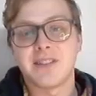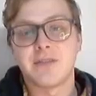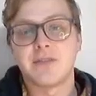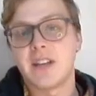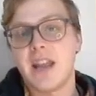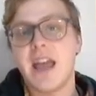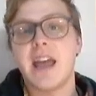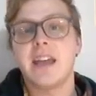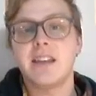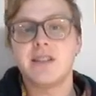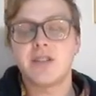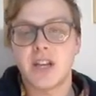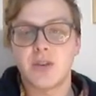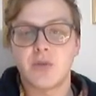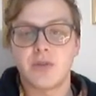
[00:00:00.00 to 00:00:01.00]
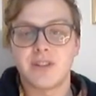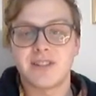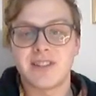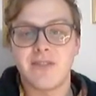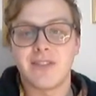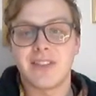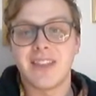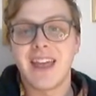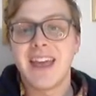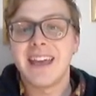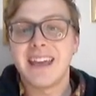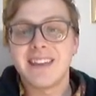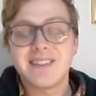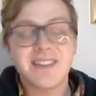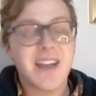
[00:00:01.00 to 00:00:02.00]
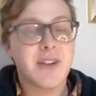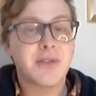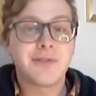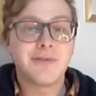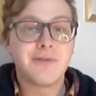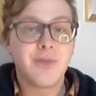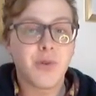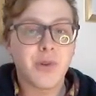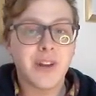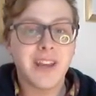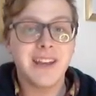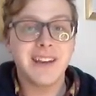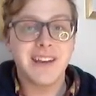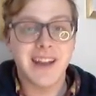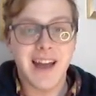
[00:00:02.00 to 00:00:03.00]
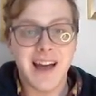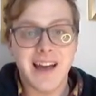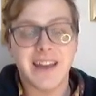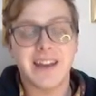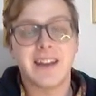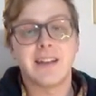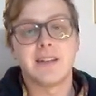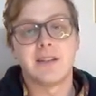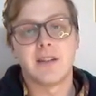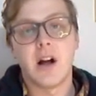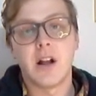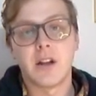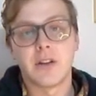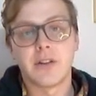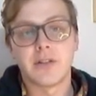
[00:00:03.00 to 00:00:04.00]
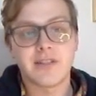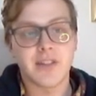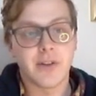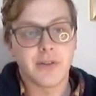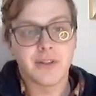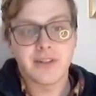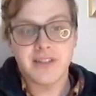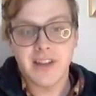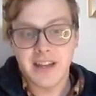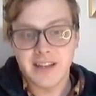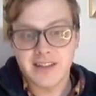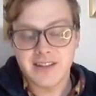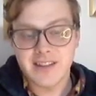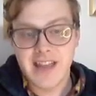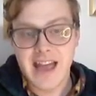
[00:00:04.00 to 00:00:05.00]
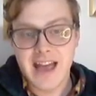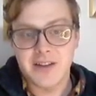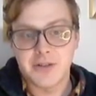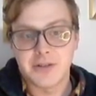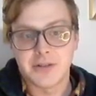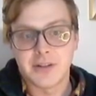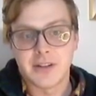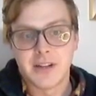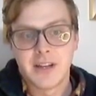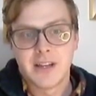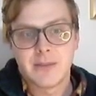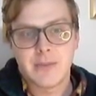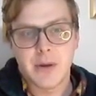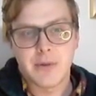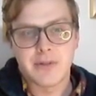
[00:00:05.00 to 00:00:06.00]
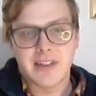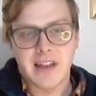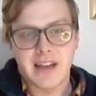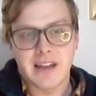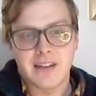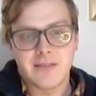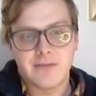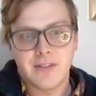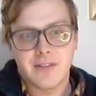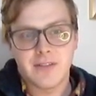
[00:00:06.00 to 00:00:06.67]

of today, January 7th, it's down to $49. So it's down. What is that?